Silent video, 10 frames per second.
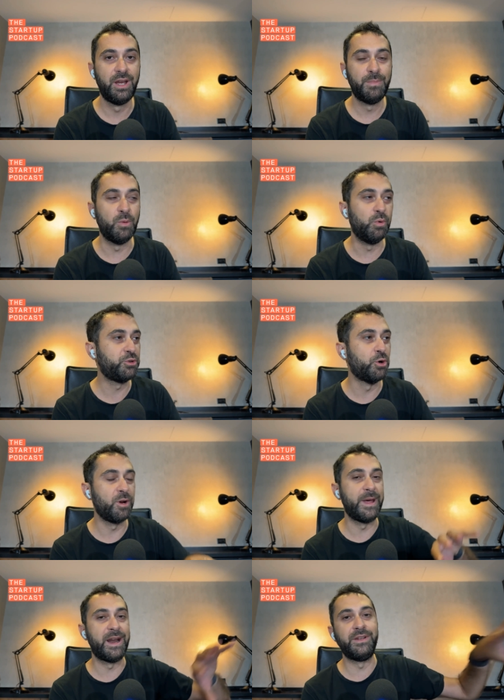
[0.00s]
but we'll talk
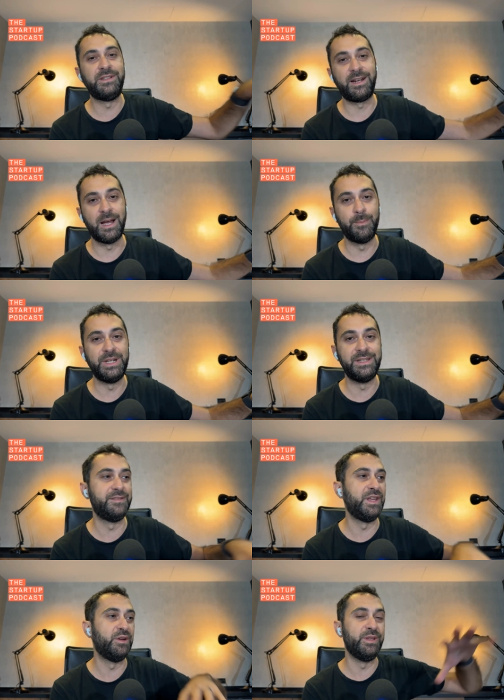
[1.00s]
about other tech companies as
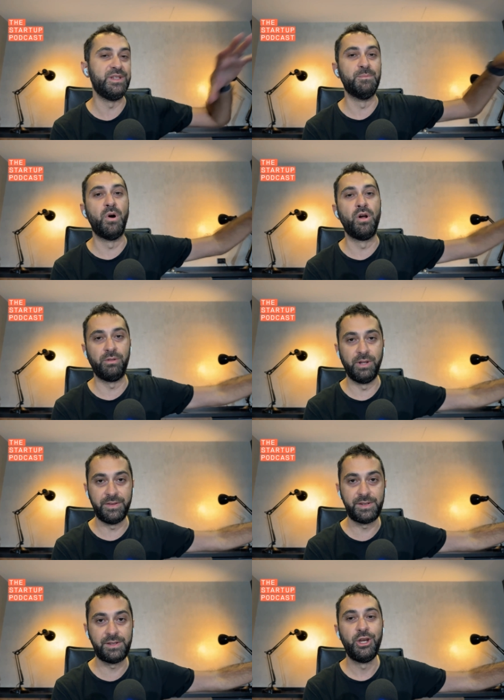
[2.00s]
if they're these
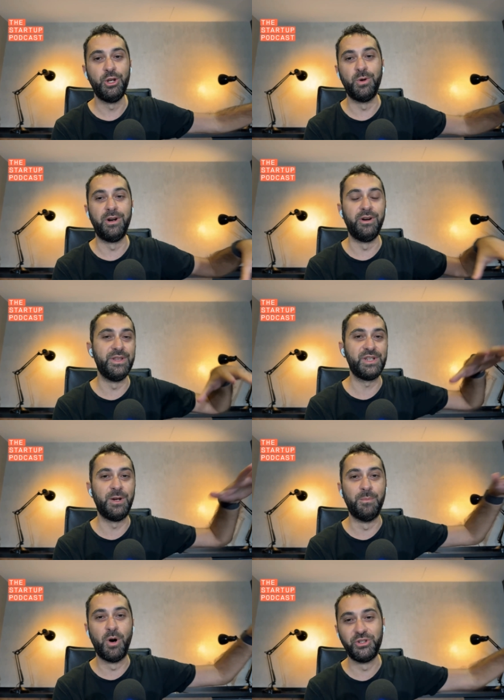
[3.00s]
monoliths who are this
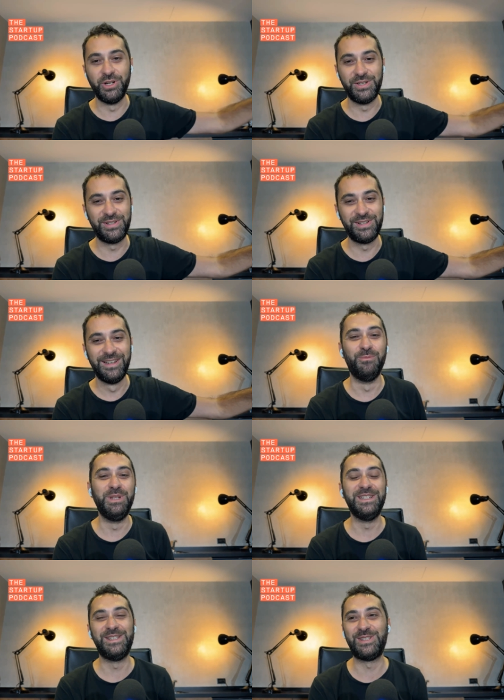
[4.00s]
homogenous
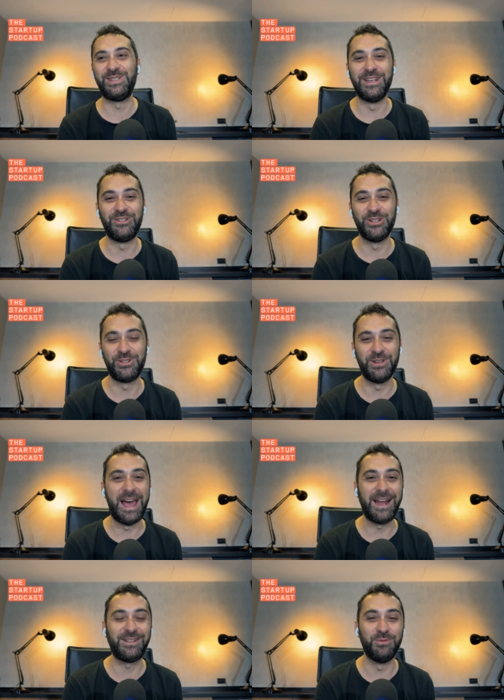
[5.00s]
beasts that just
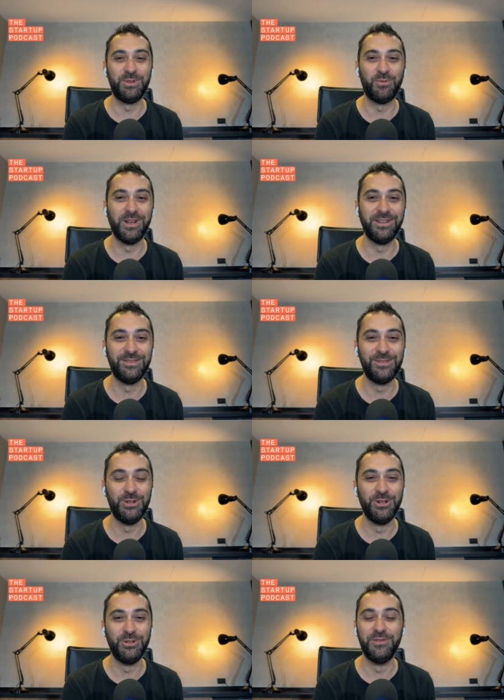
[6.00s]
act with one, you
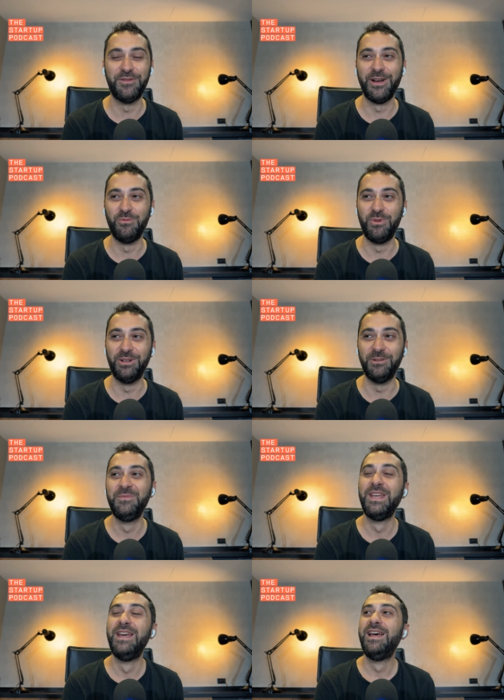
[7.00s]
know, unified will.
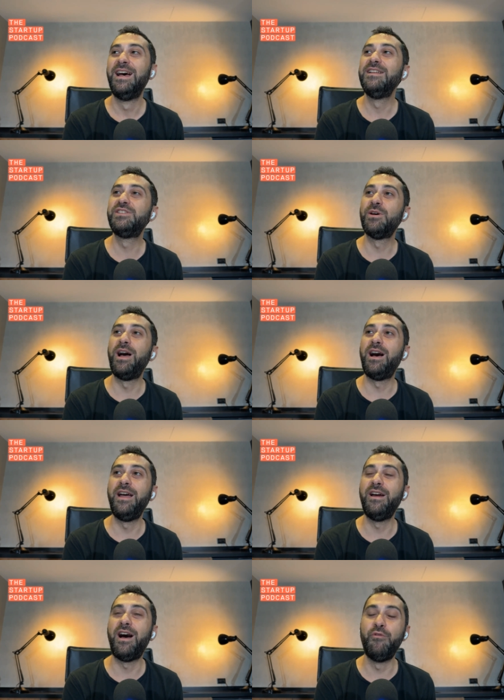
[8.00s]
And so
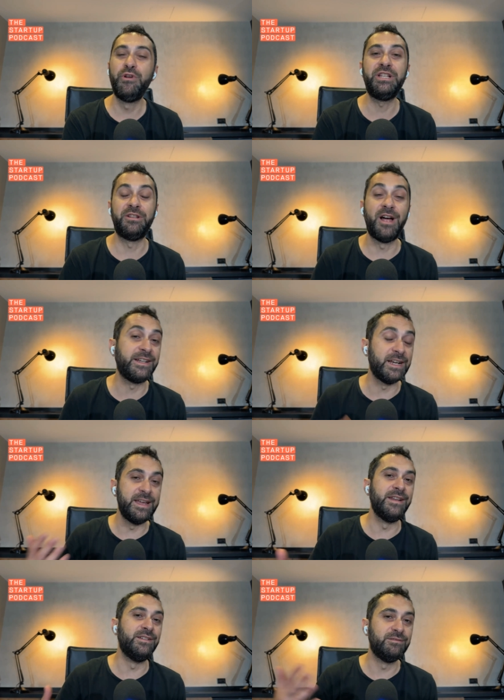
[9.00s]
I, I, really like,
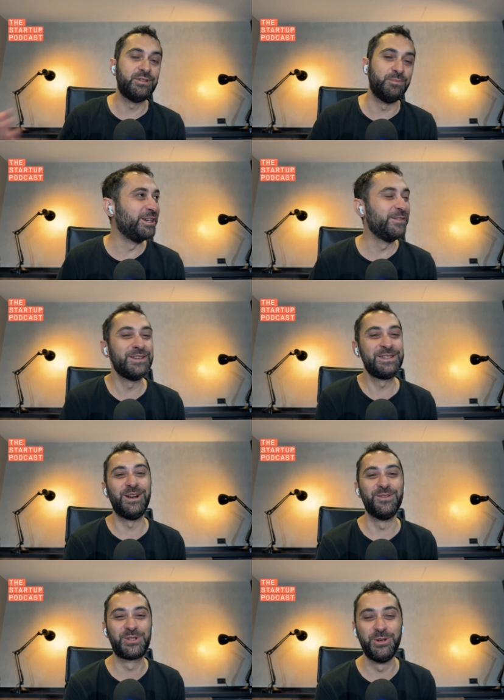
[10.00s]
again, to give
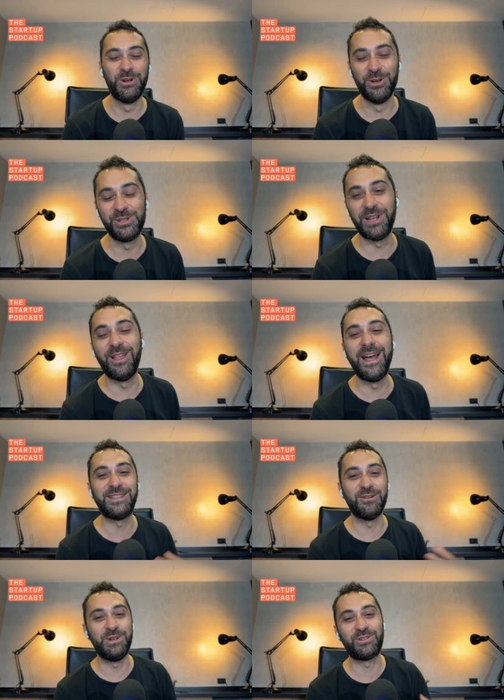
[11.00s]
ourselves kudos. I like
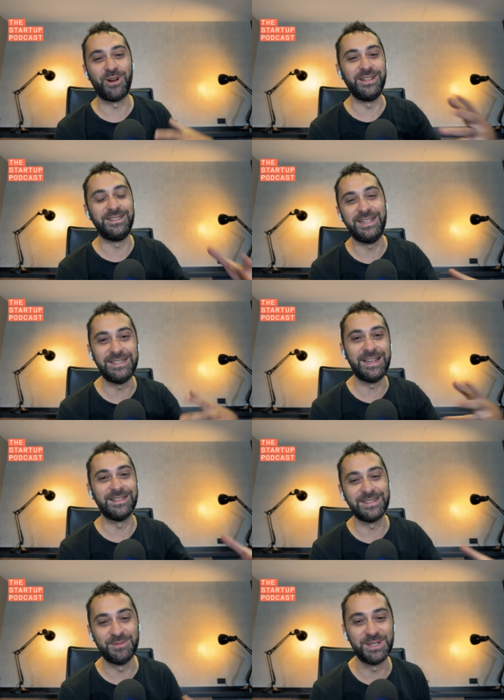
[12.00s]
that we try to tease
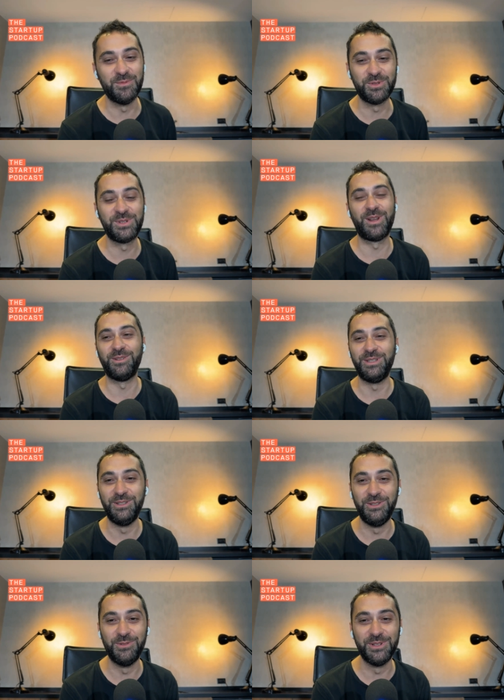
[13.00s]
out some of this more subtlety
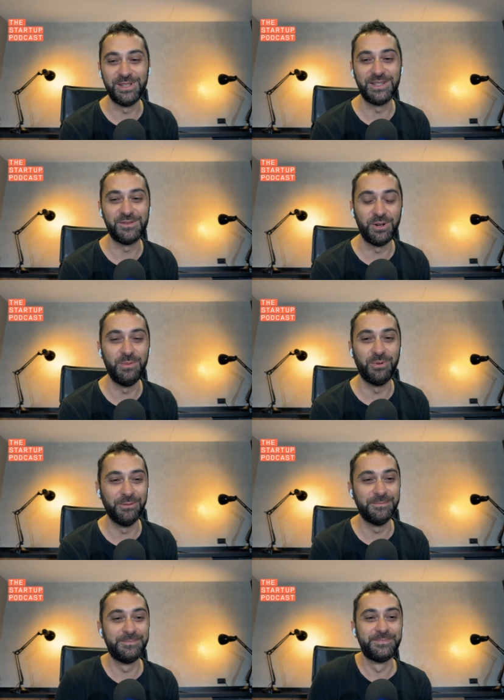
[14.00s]
and nuance. I think it's very important.